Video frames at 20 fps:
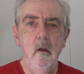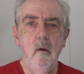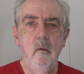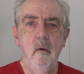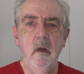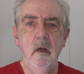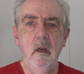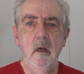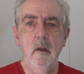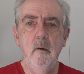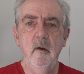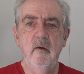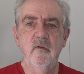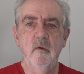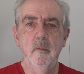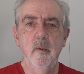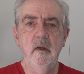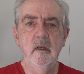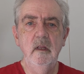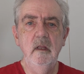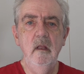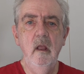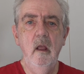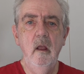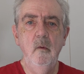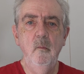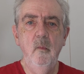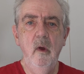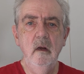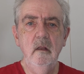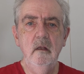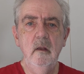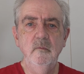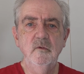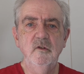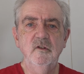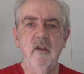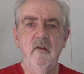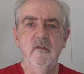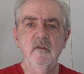Well, hello everybody and welcome
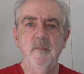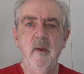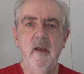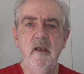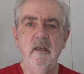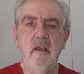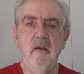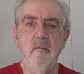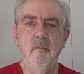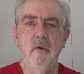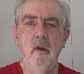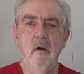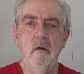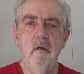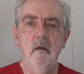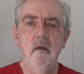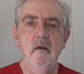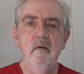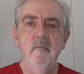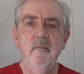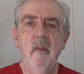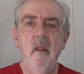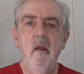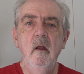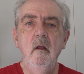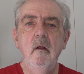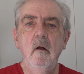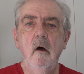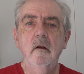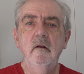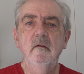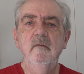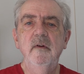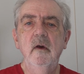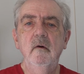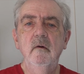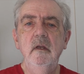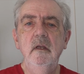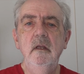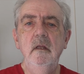to Chef's Baking Blog on a
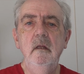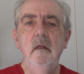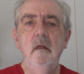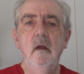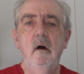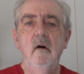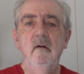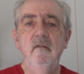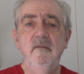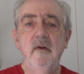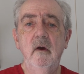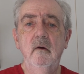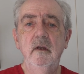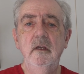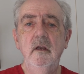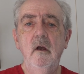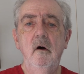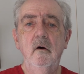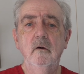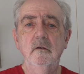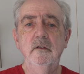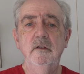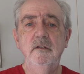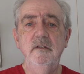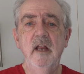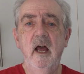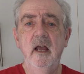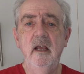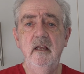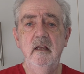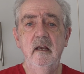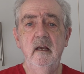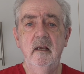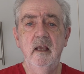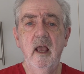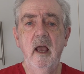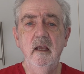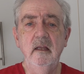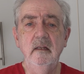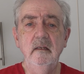very hot day
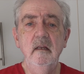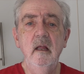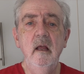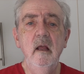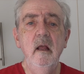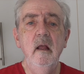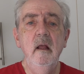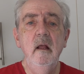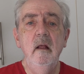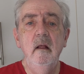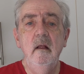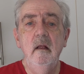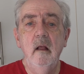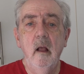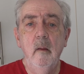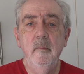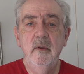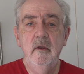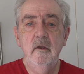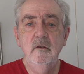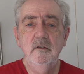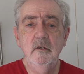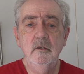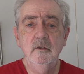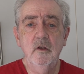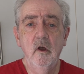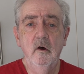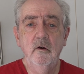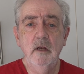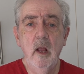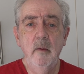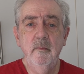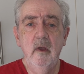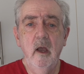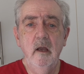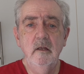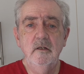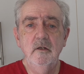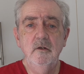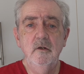again, and because it's hot I'm
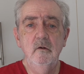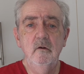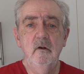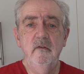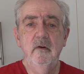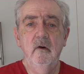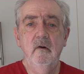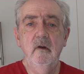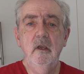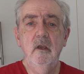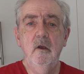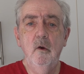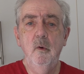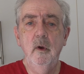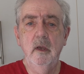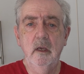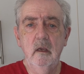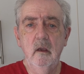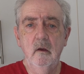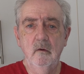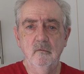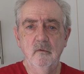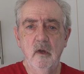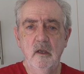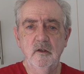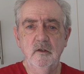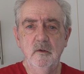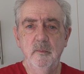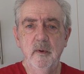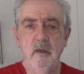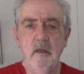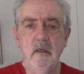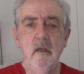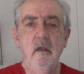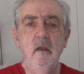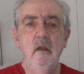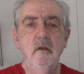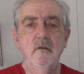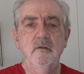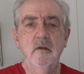going to do a very quick recipe
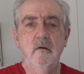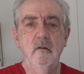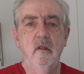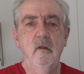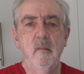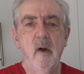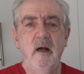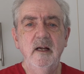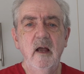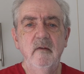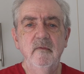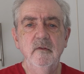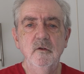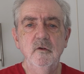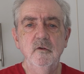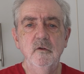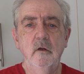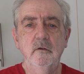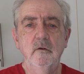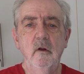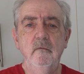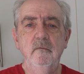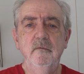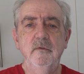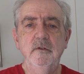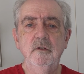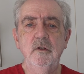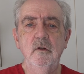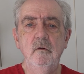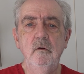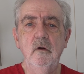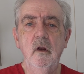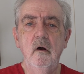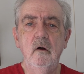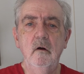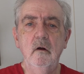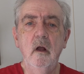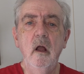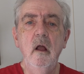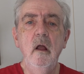so that my oven's not on for too
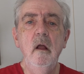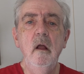long.